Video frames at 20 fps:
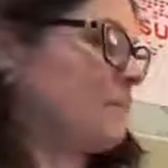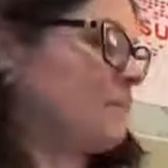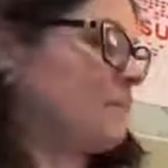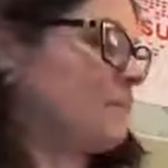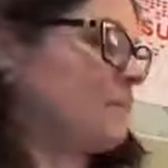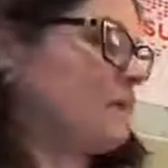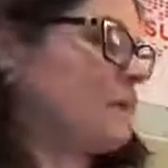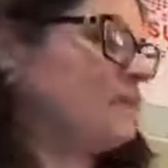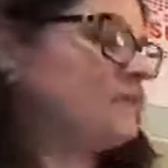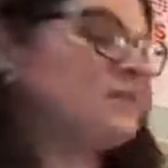
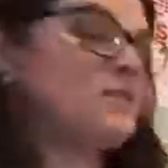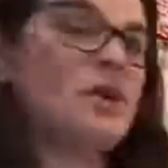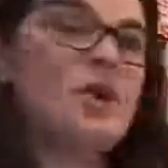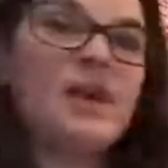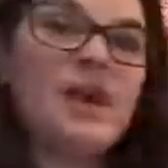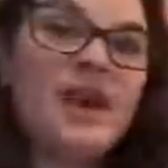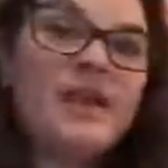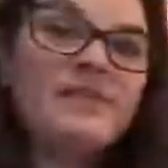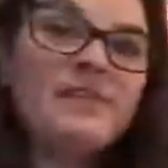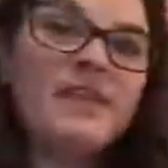And
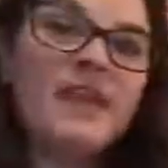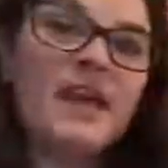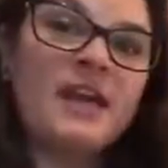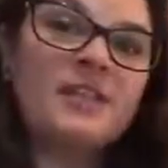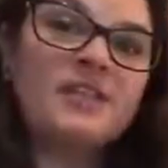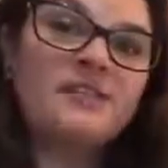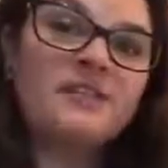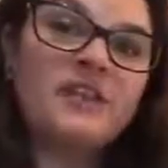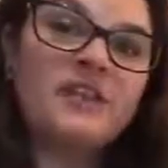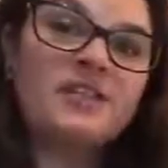sorry, at the
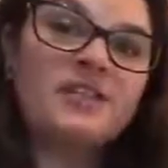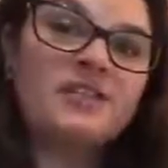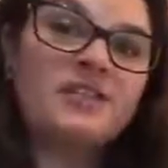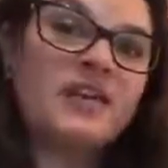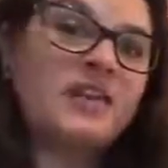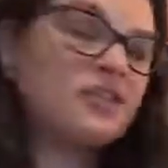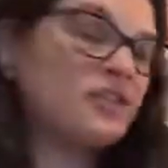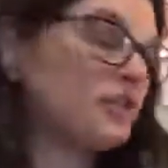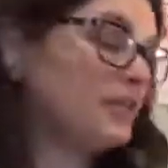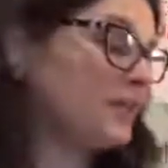end of each
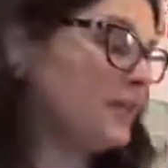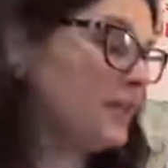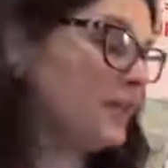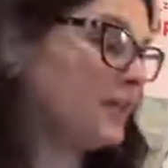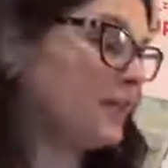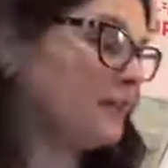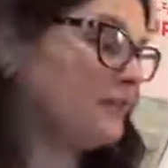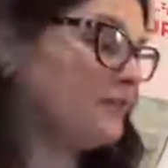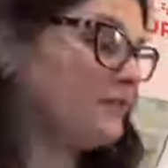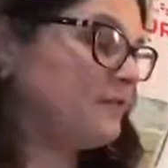section, it
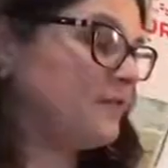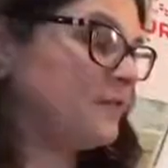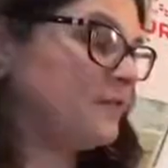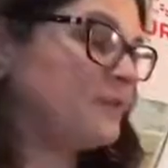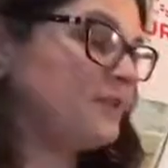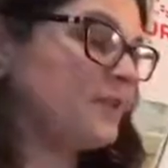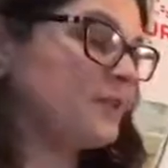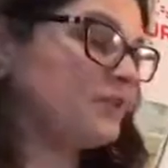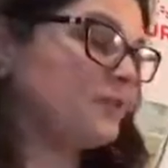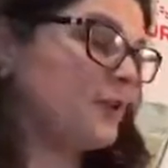gives
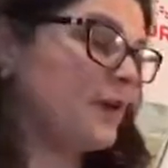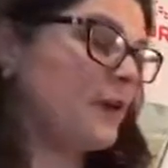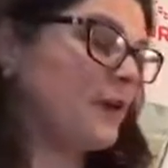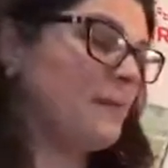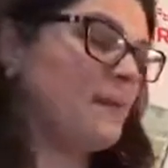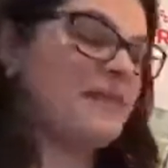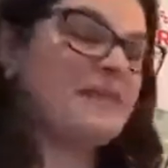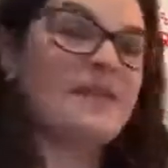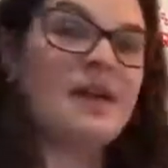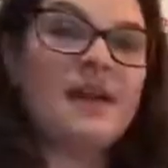vistas
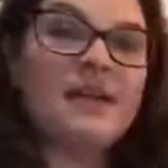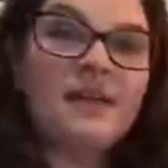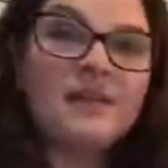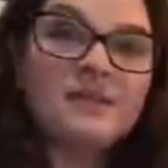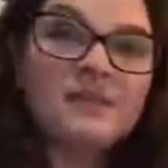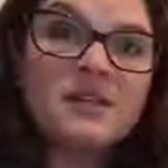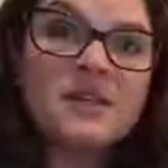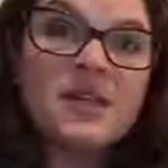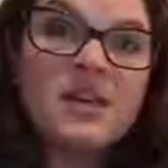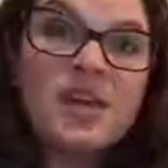
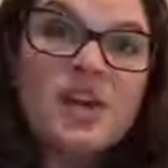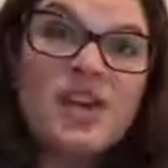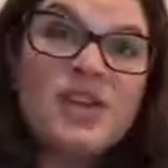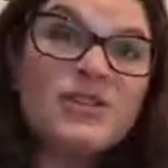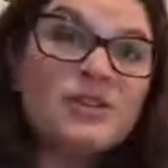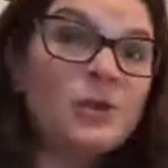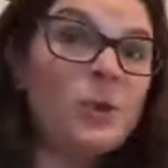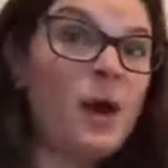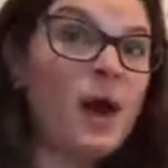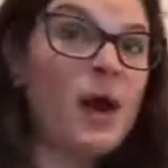recomendadas.
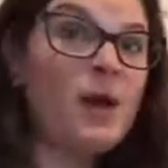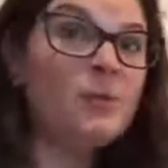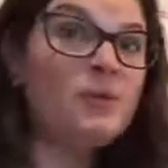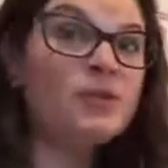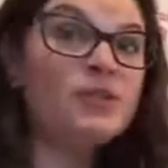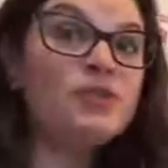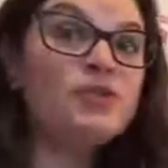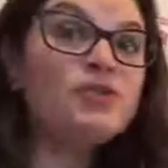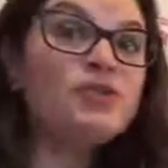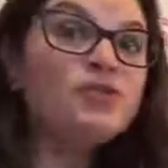So I
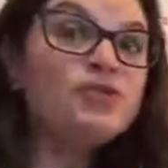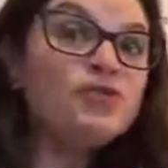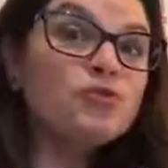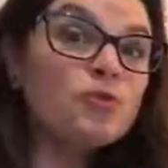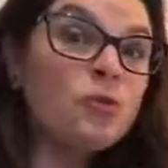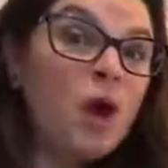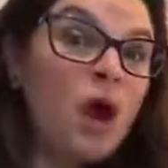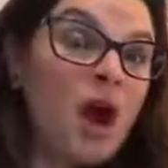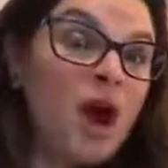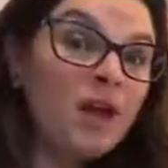would
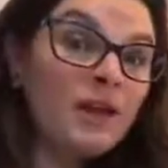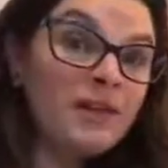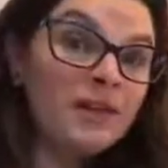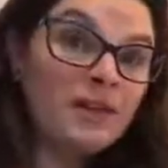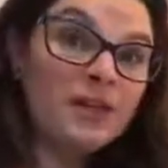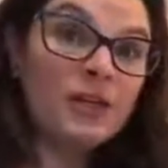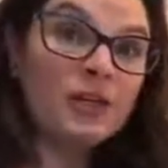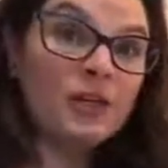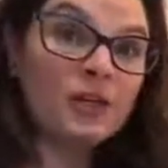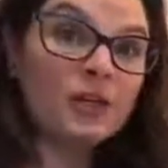strongly
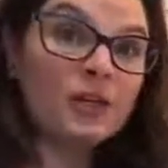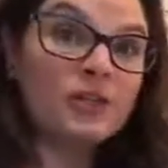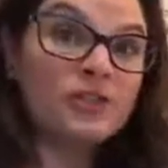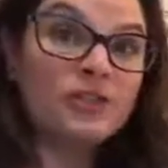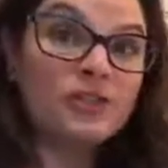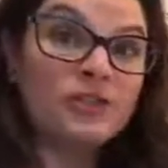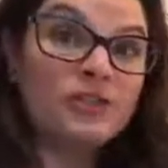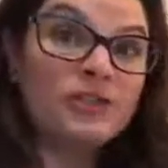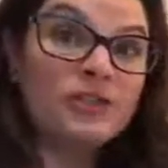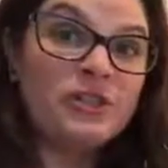encourage
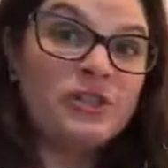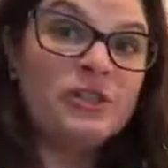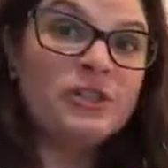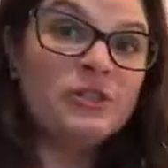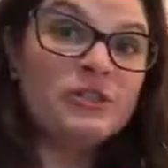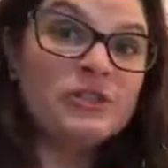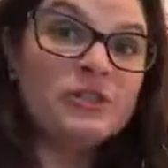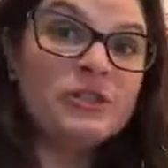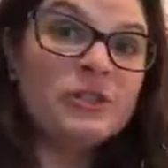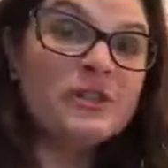you to
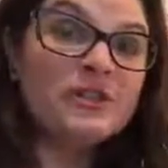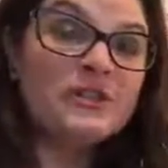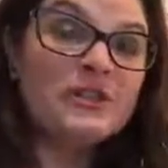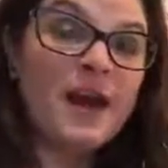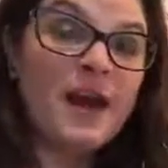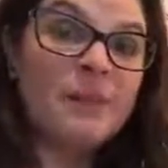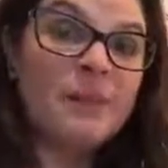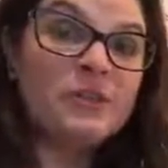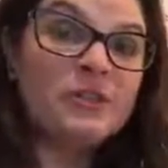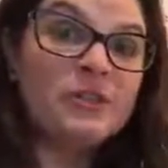use this
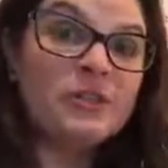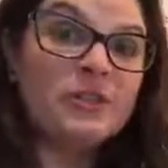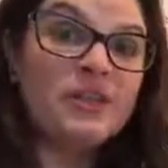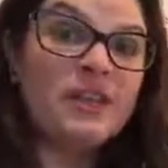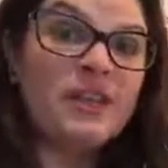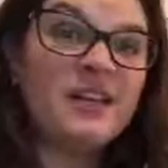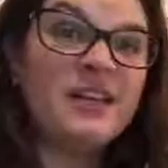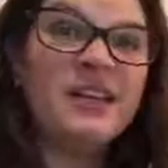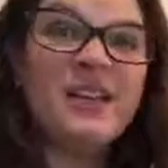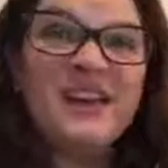
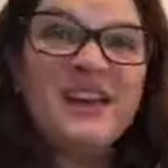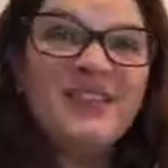opportunity.